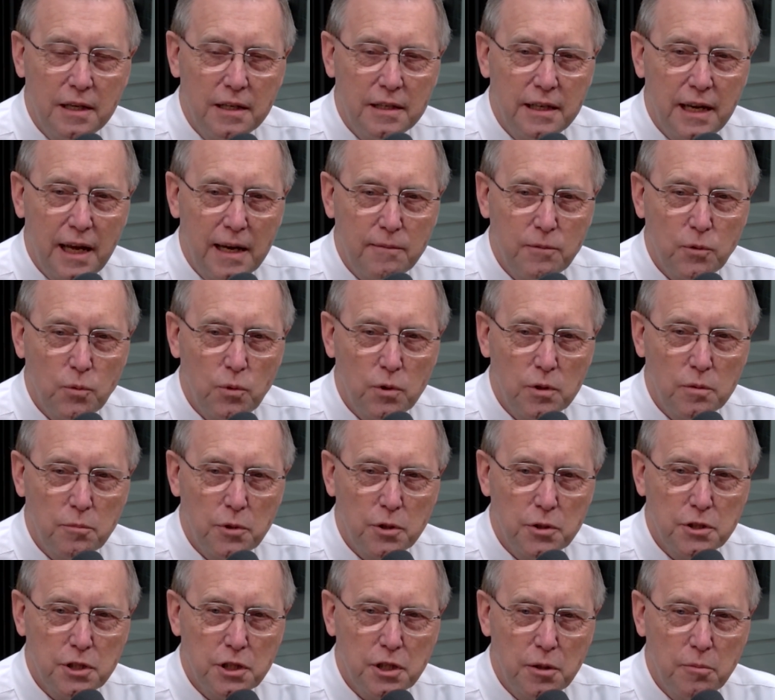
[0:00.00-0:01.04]
911
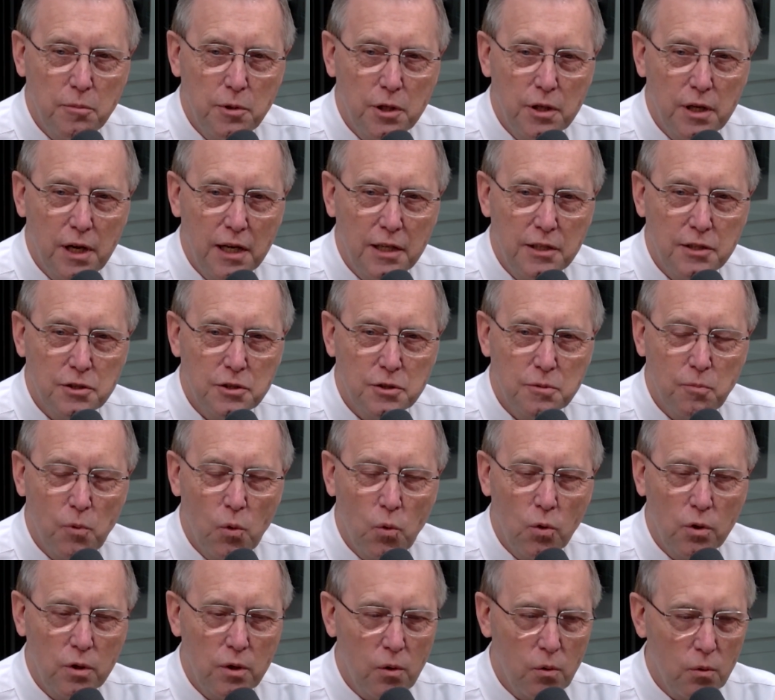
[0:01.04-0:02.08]
Emergency Communications
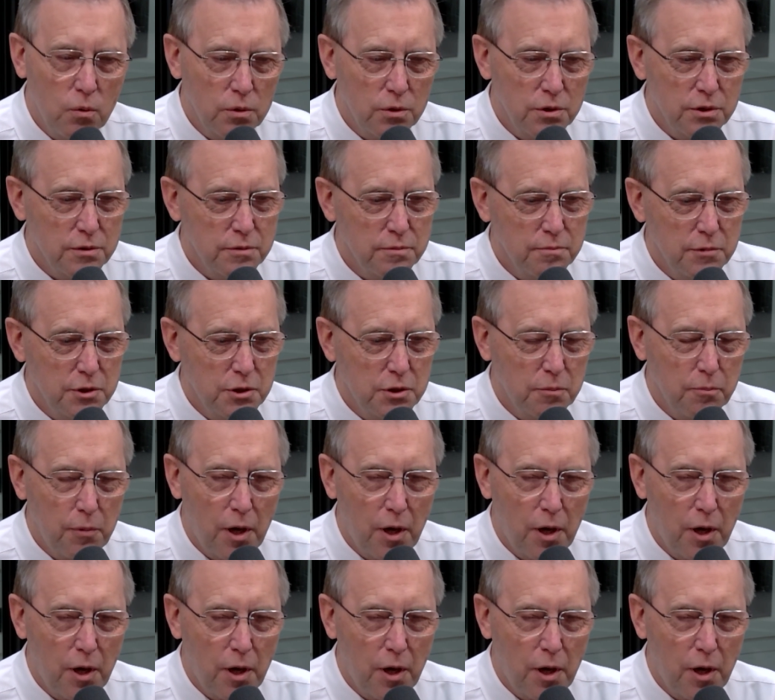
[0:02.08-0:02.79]
Board. Of course, Mr.